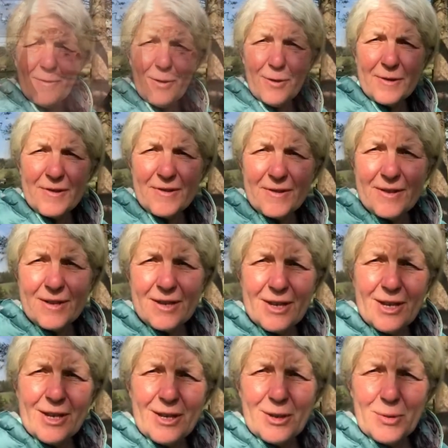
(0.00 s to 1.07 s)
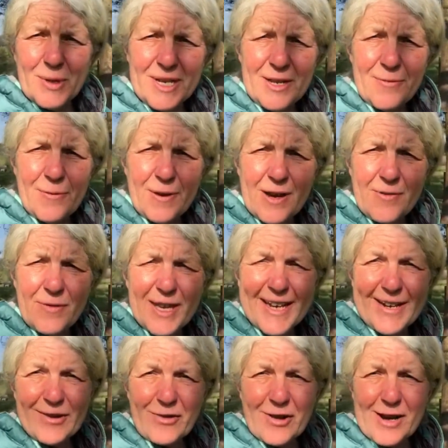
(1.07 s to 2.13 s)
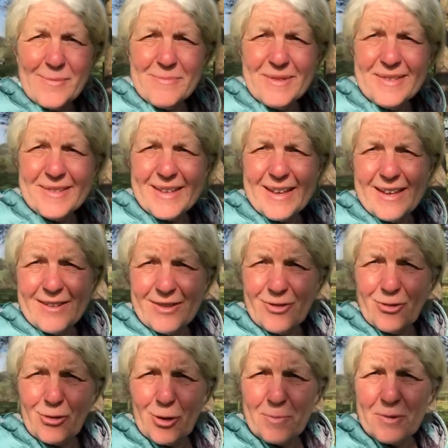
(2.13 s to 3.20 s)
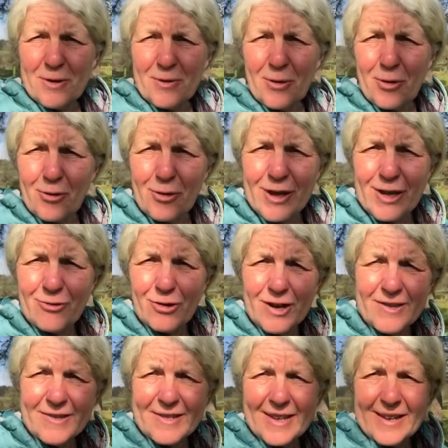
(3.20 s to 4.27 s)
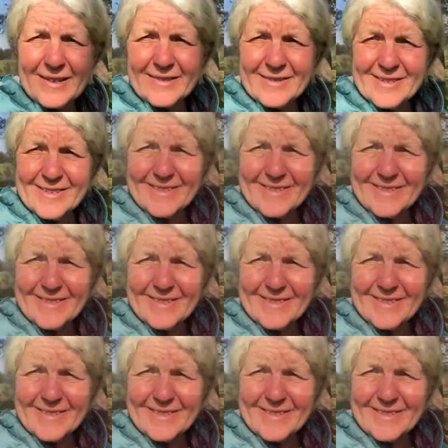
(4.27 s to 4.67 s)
Lost 25 kilograms and dropped 3 dress sizes.